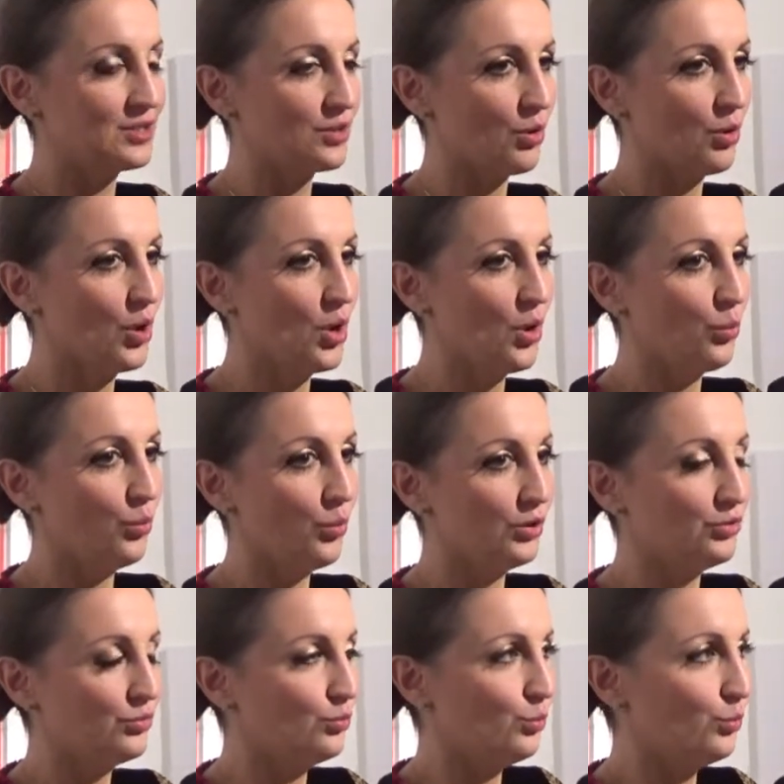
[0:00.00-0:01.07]
So
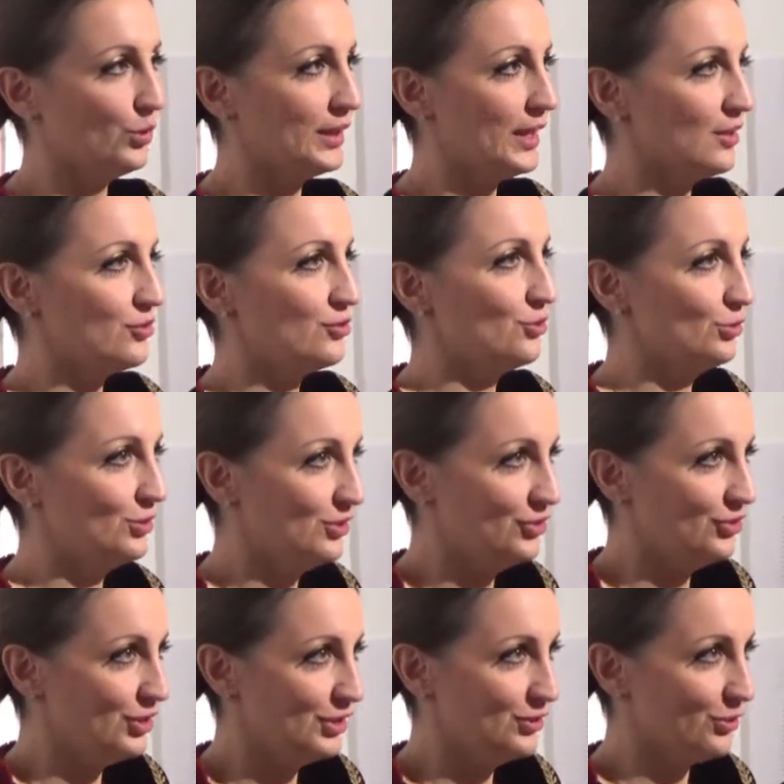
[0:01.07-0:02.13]
what has
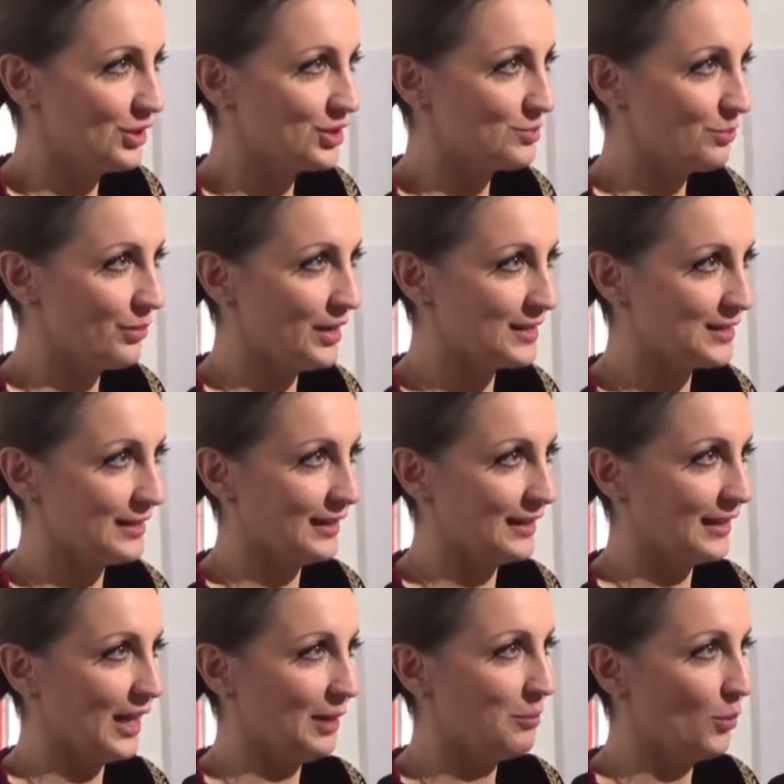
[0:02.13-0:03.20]
she to express? Like,
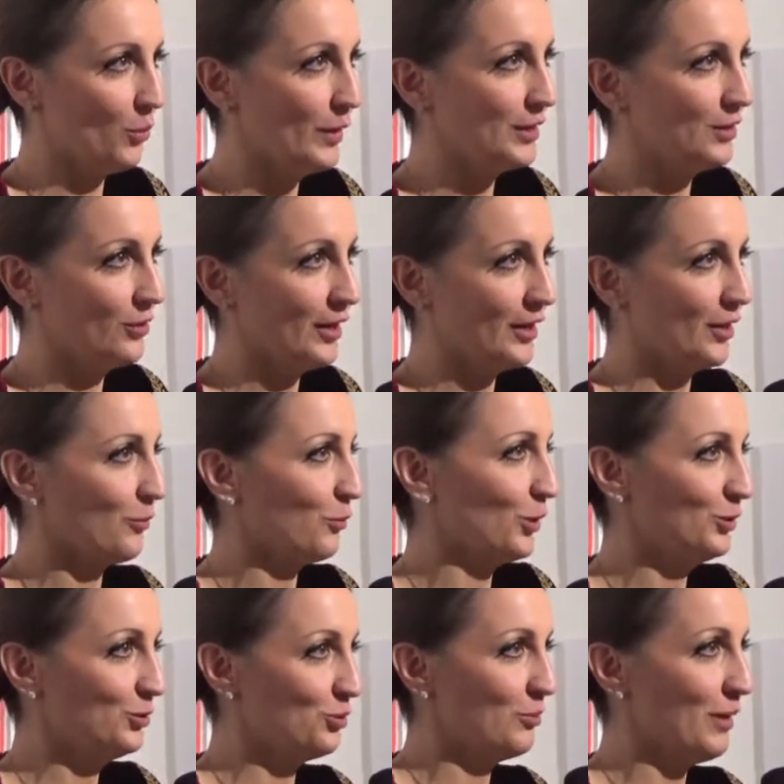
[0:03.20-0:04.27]
I'm a widow and I
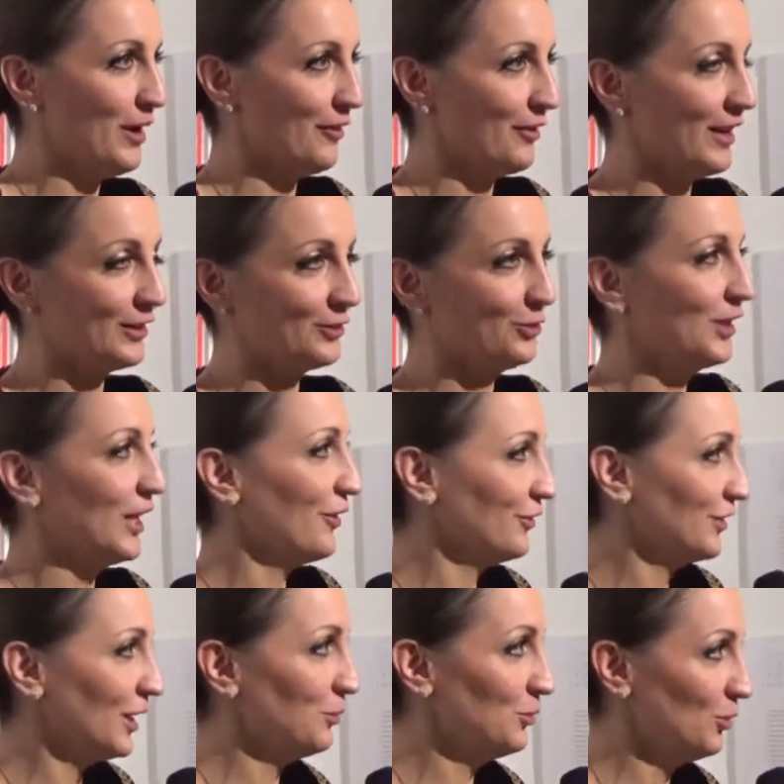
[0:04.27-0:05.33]
want to marry, I don't have
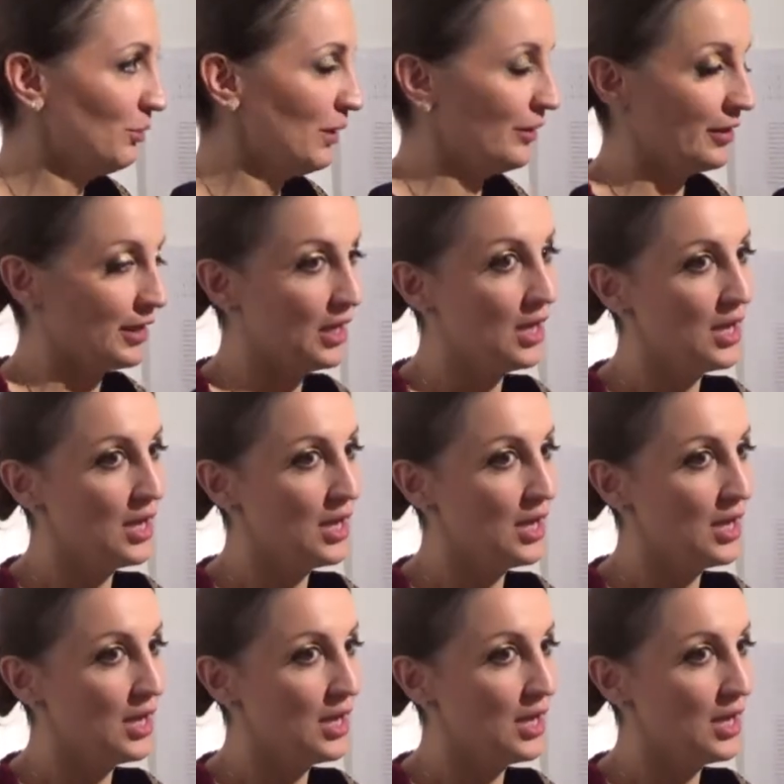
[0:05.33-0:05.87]
time to marry.